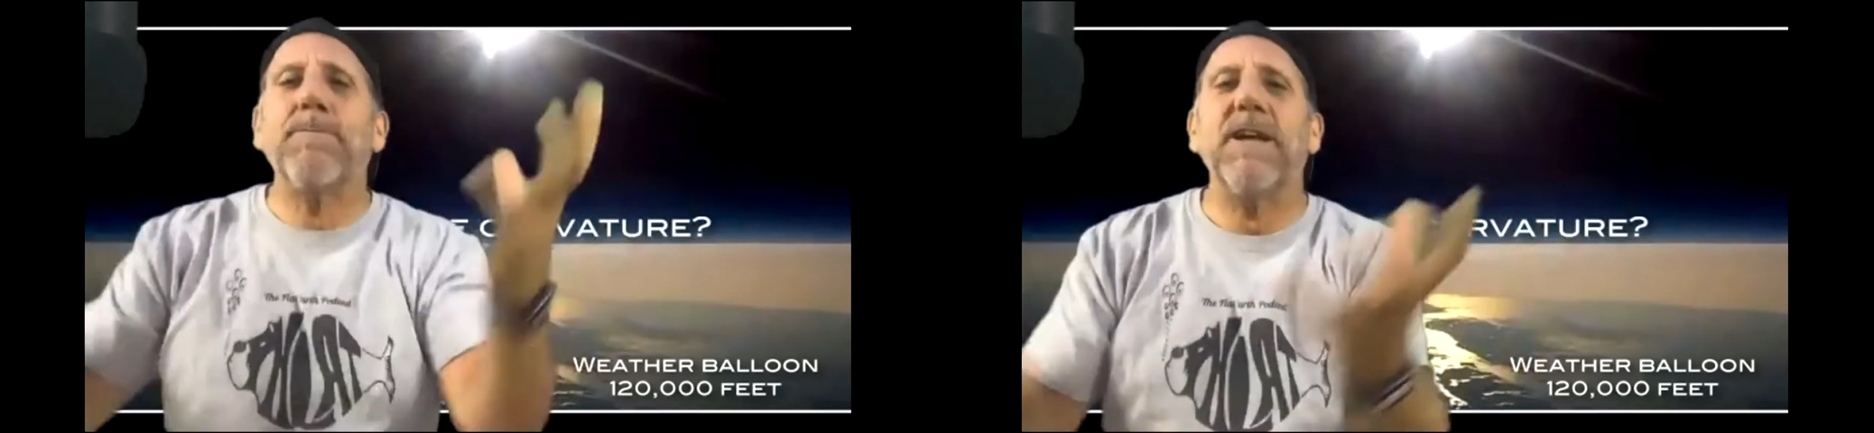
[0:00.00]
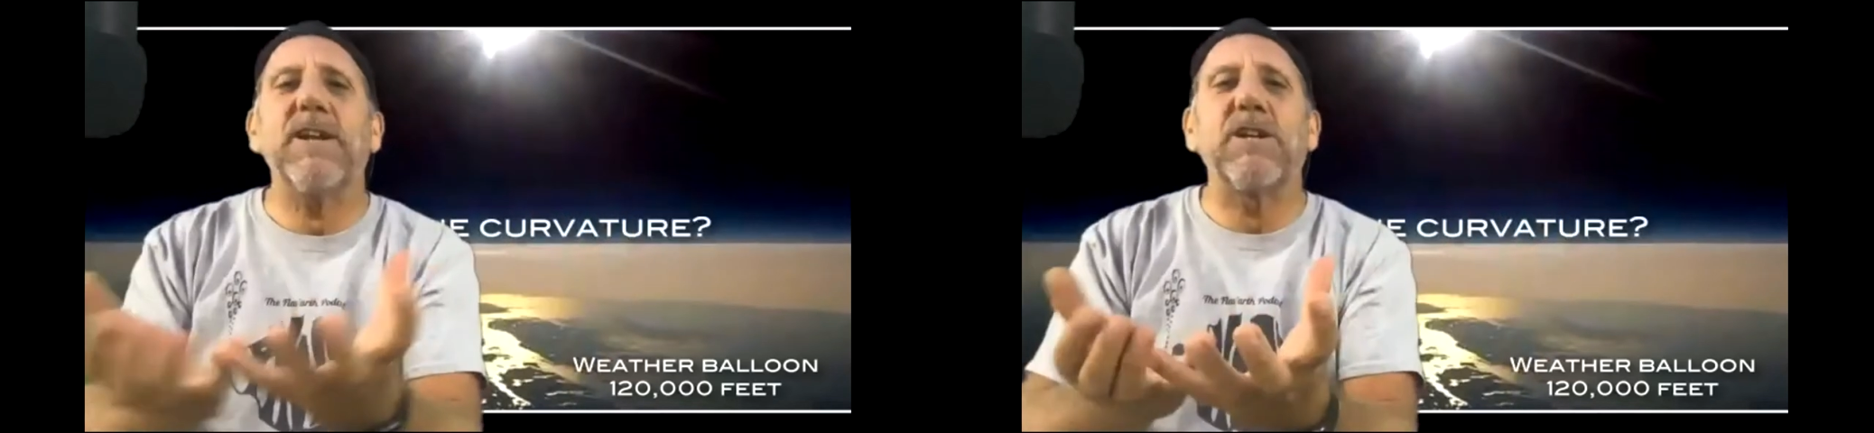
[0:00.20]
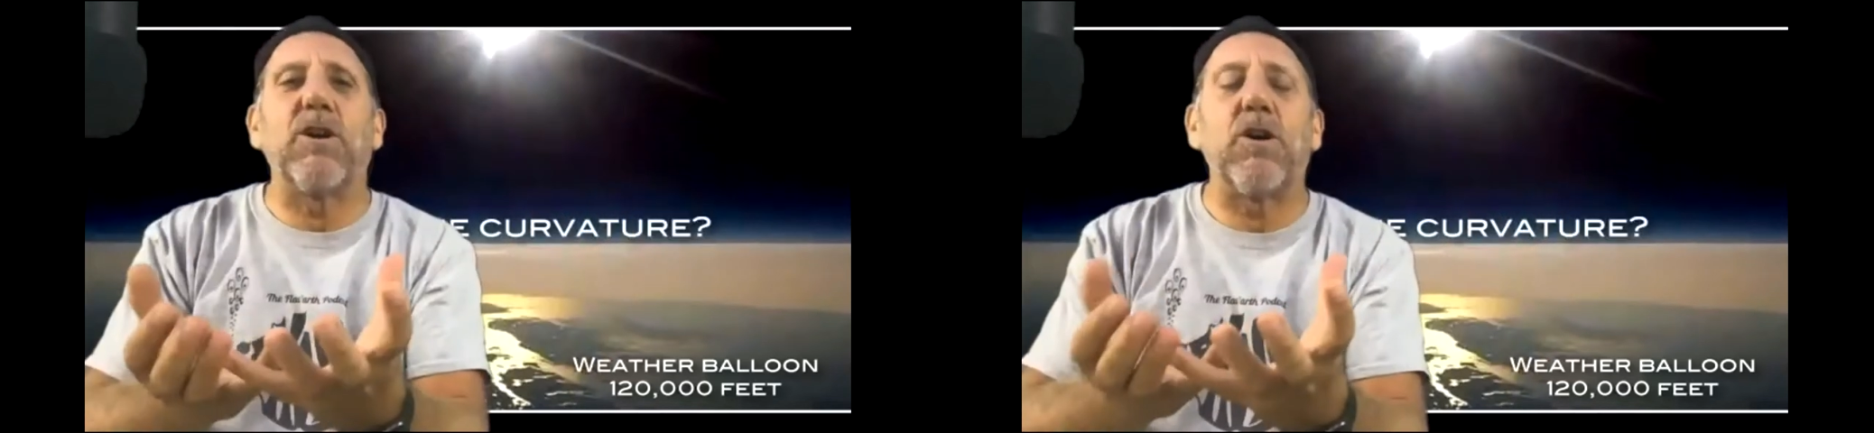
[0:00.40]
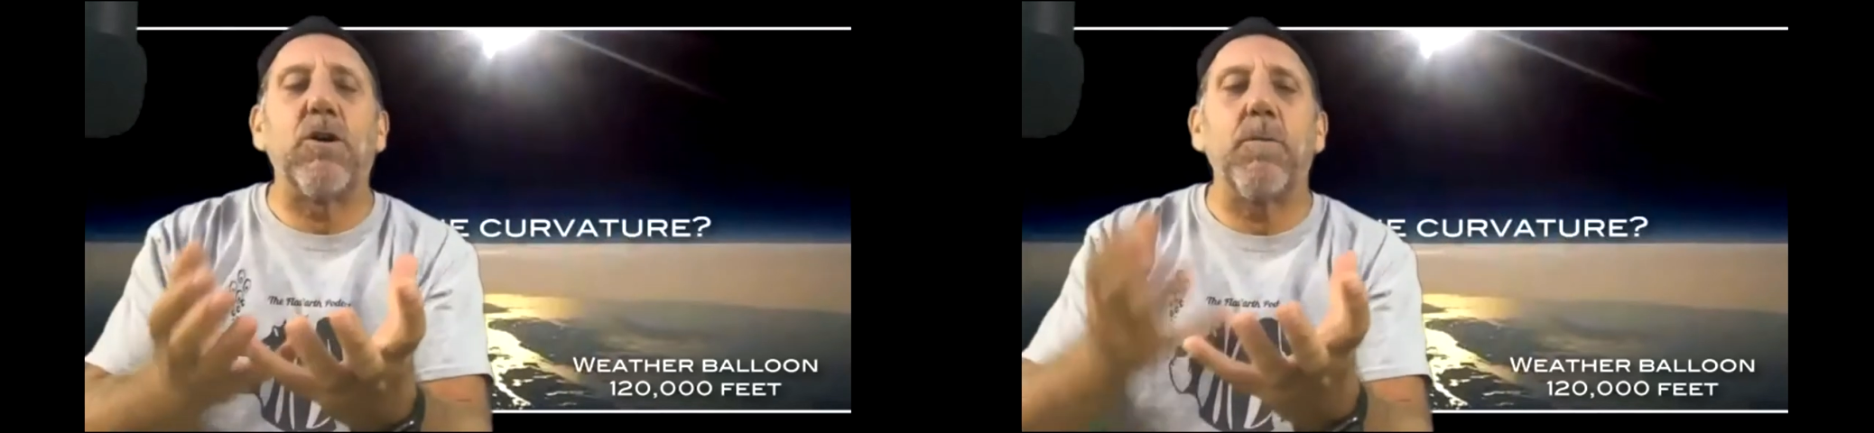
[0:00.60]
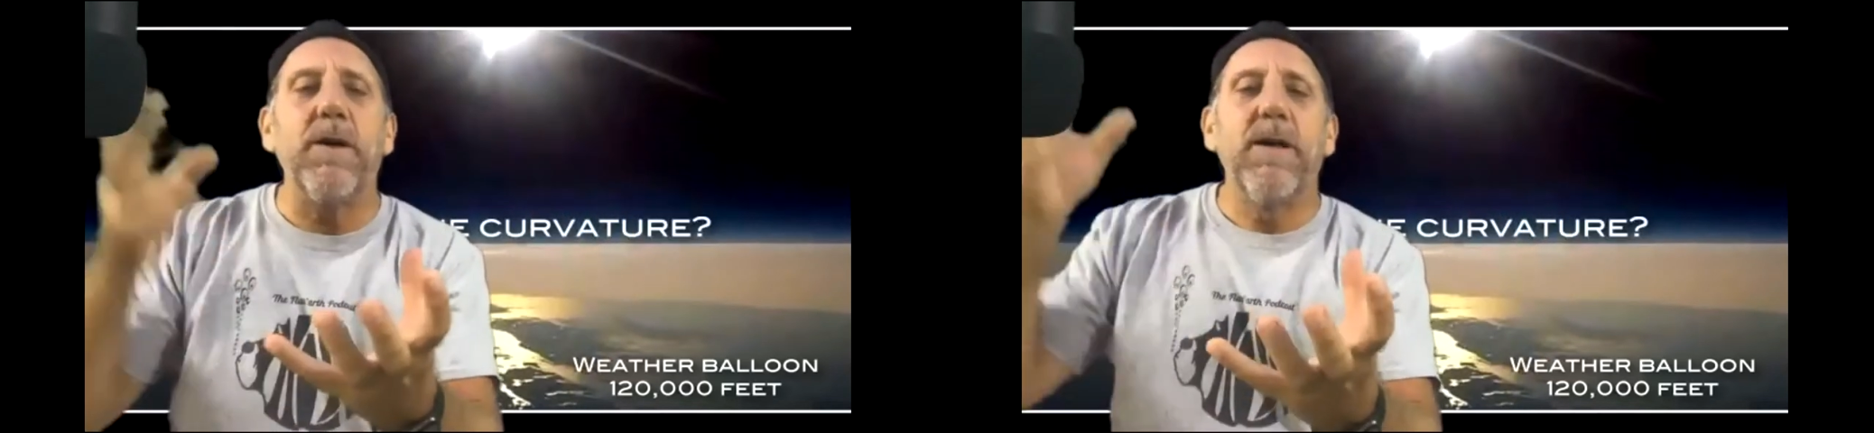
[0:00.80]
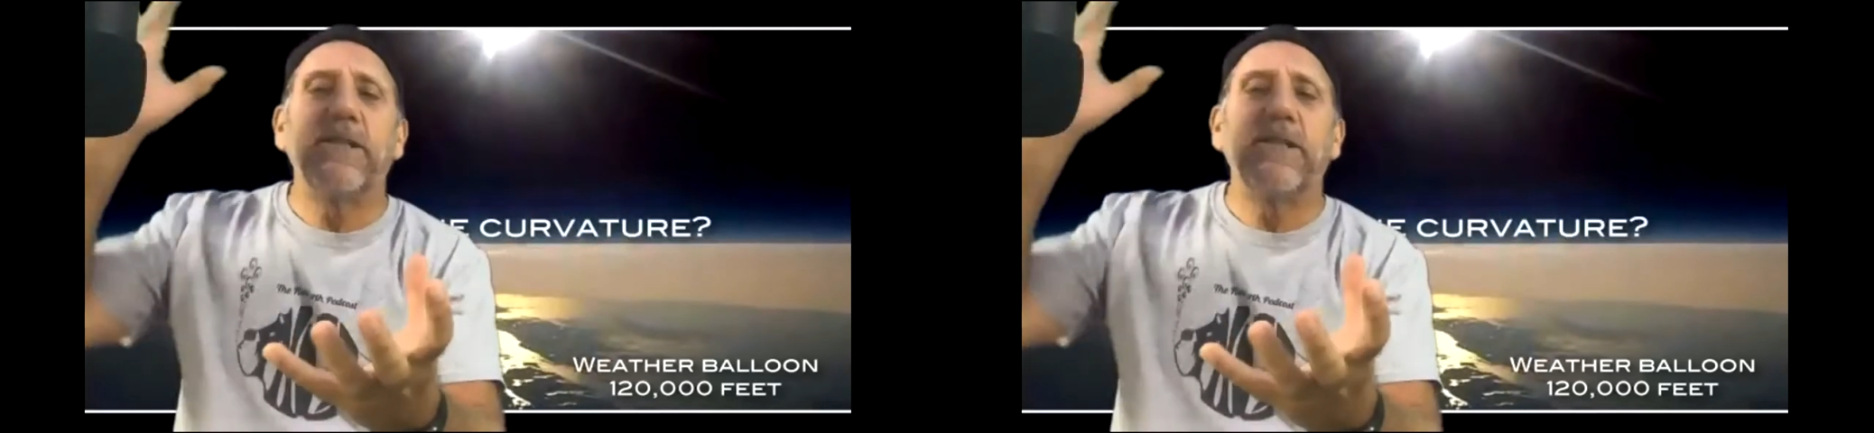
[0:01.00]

on a globe,